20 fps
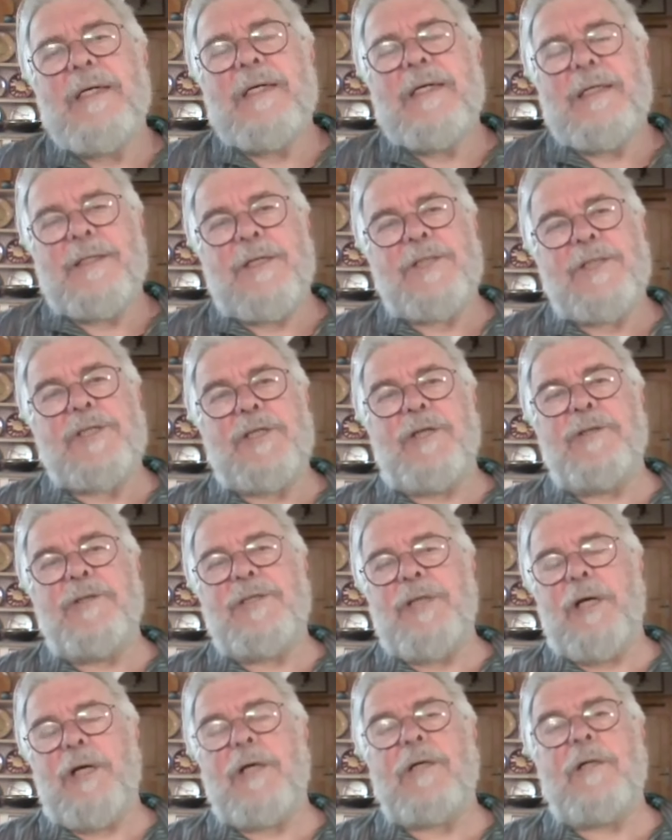and the stone
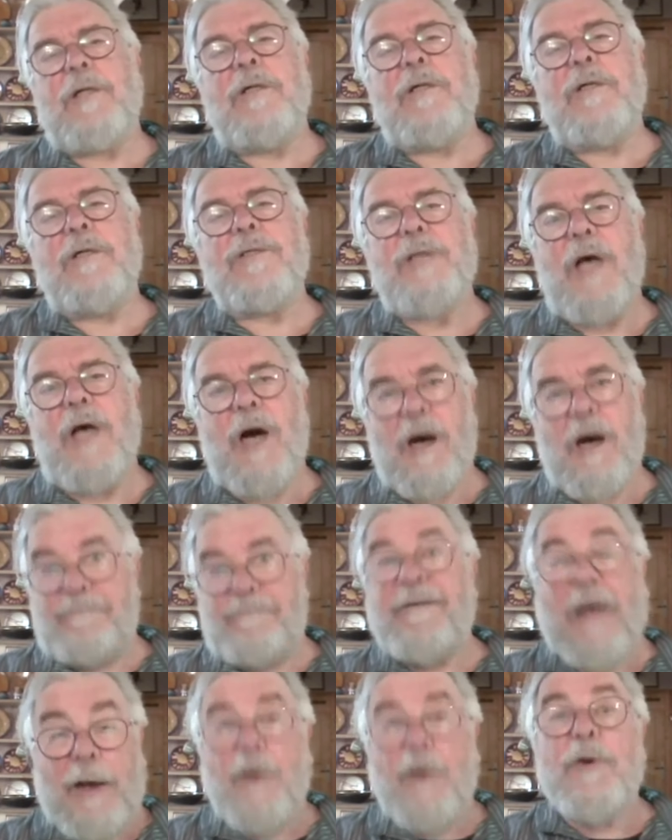circles are
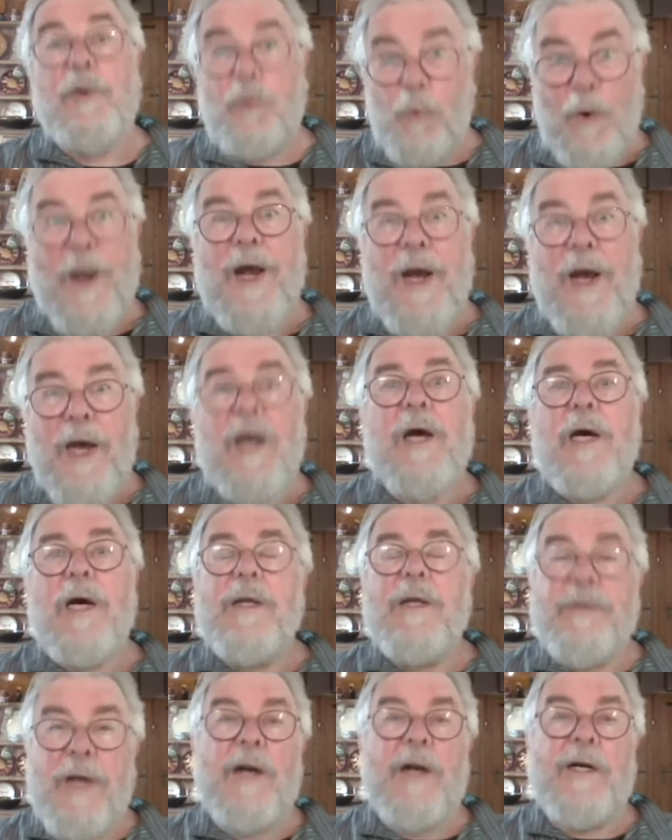found where
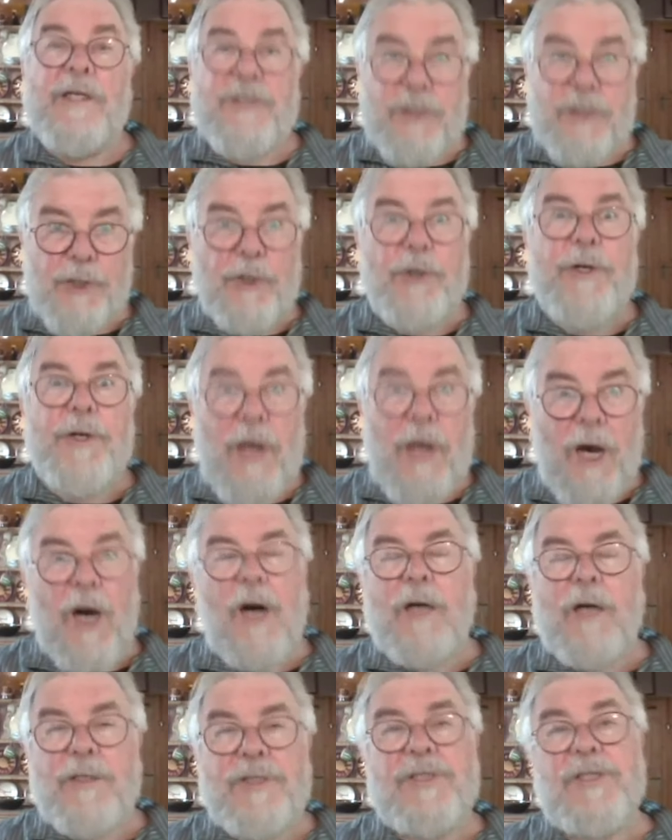there is good
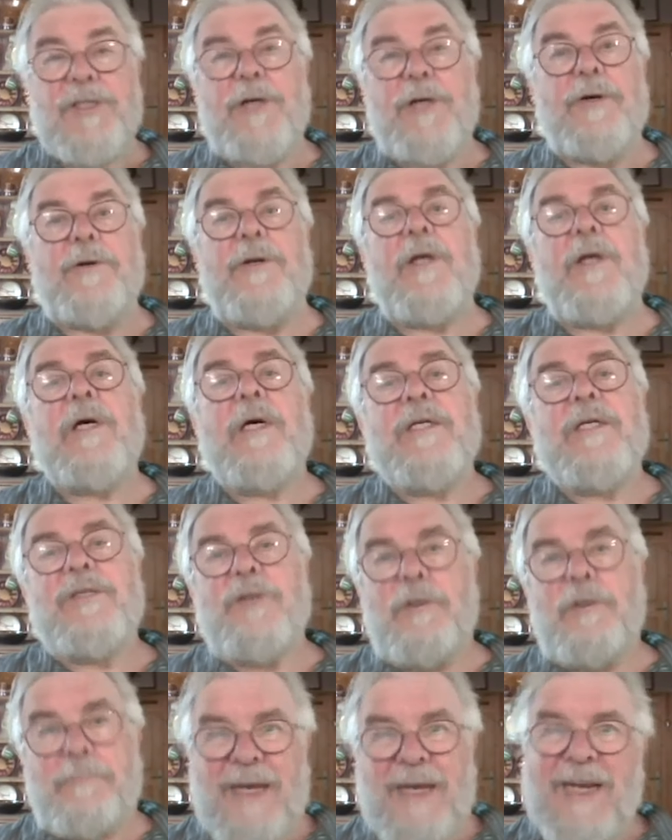hard stone.
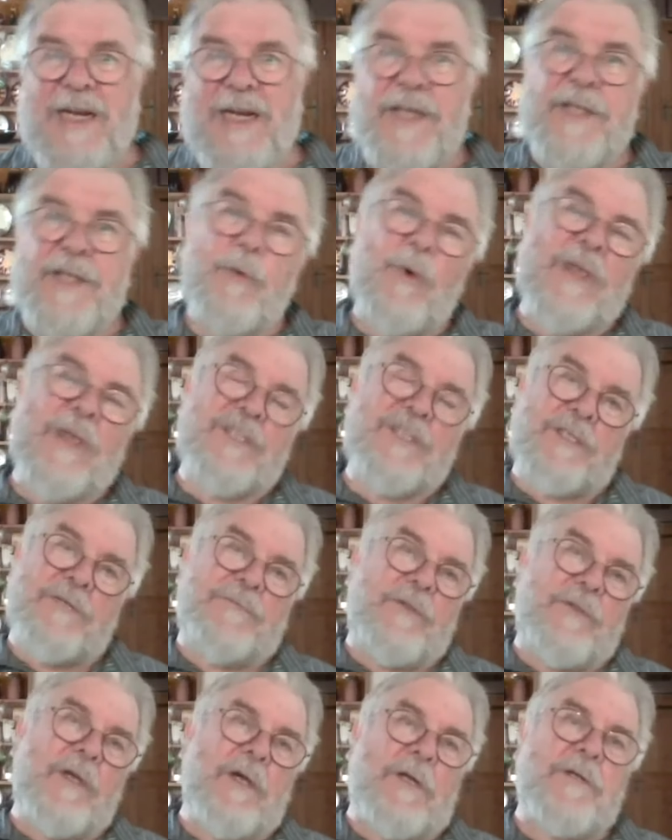So mainly in the west of
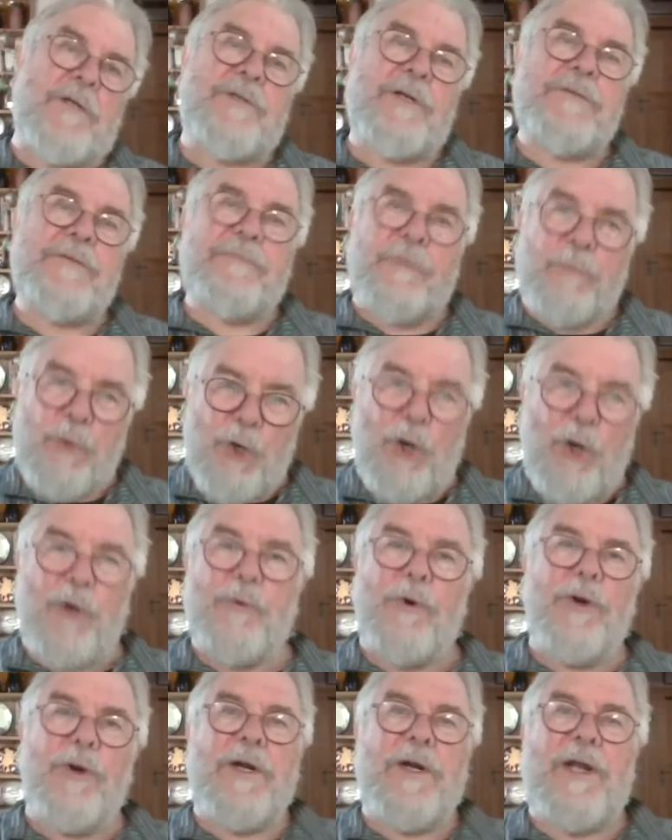the country, from
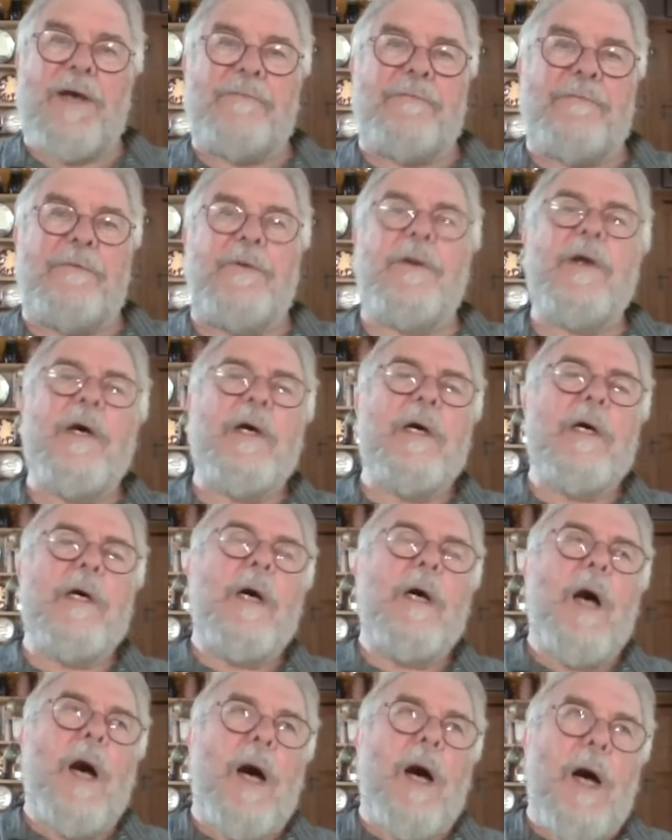Cornwall and Devon,
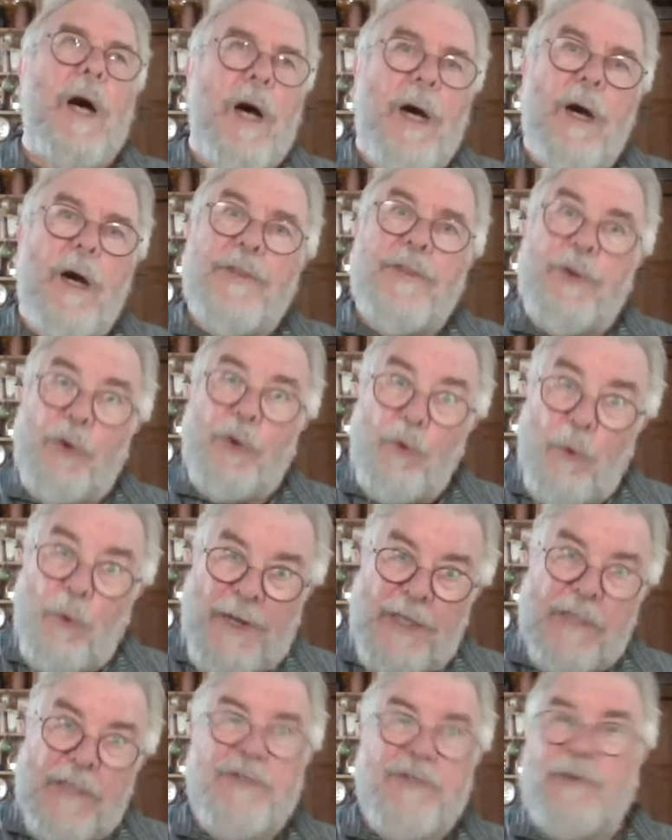through
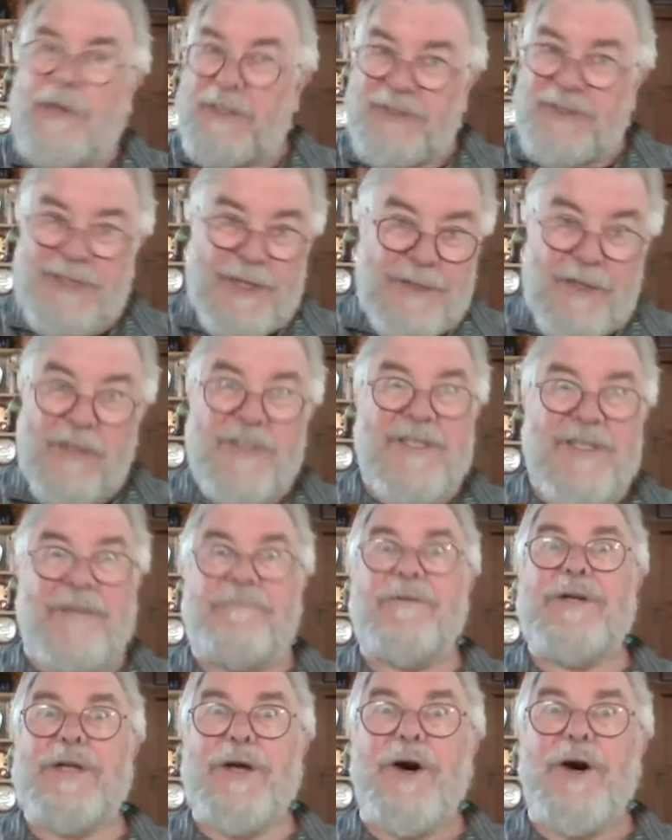Wales, where I said there are
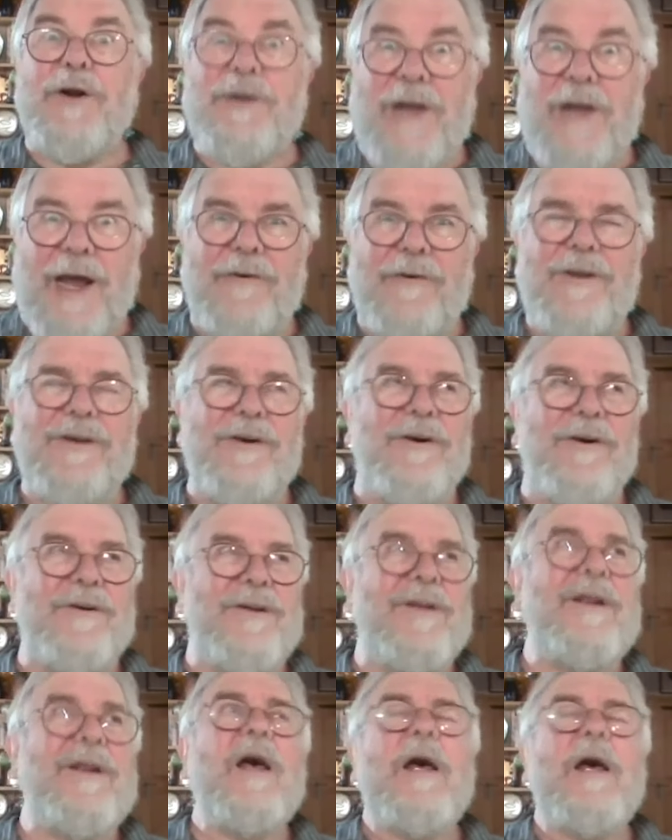70 odd now
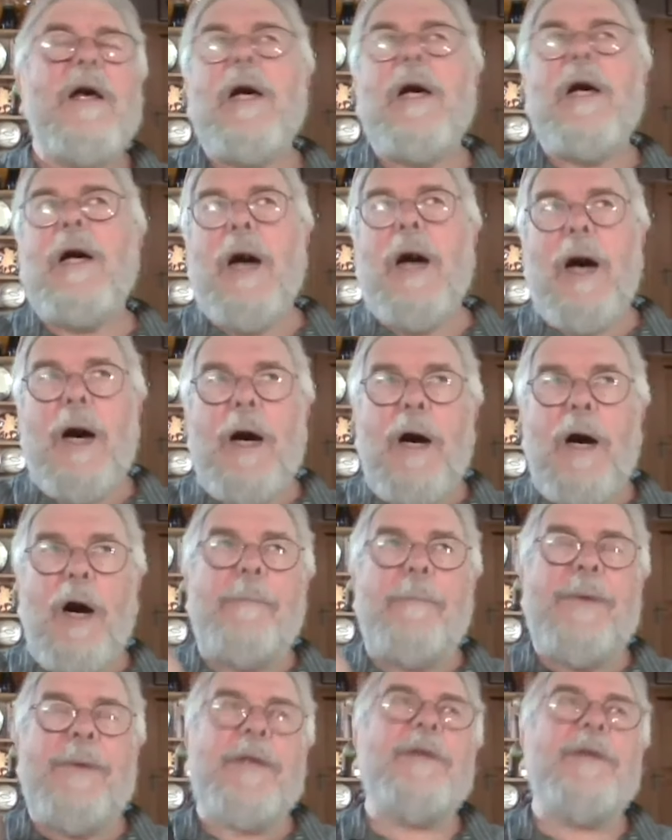recorded,
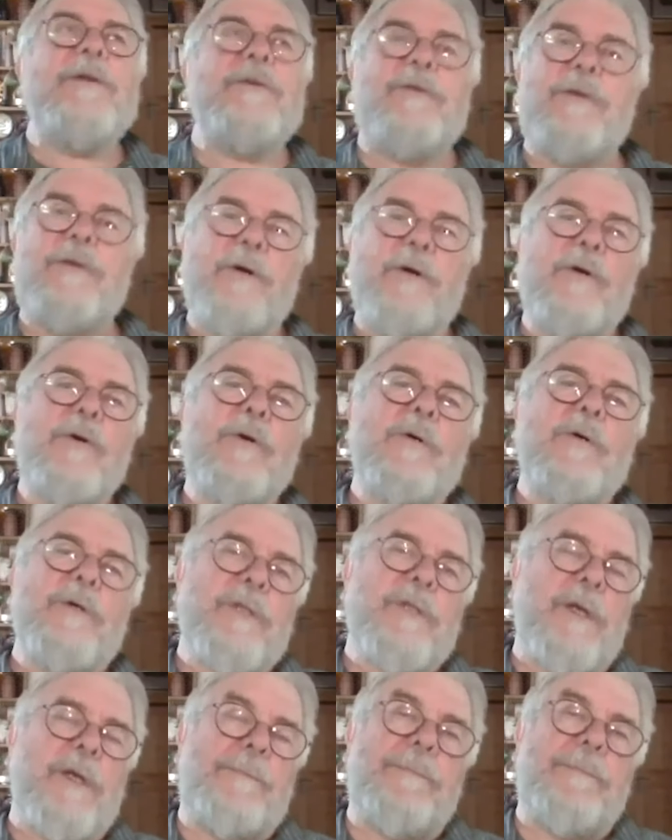up into
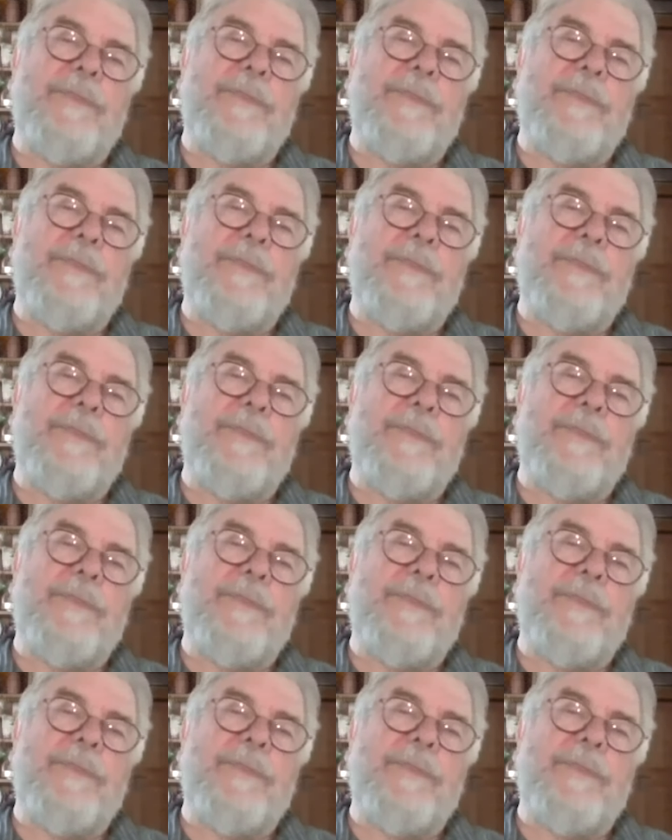the